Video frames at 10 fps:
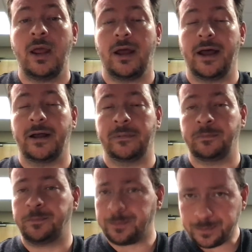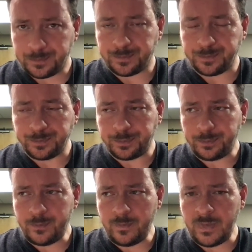
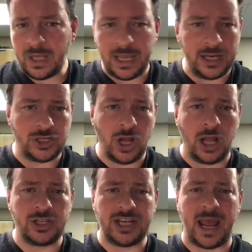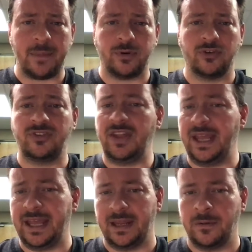In John chapter
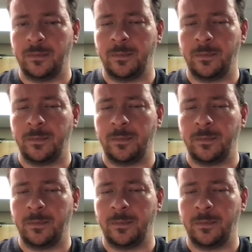10,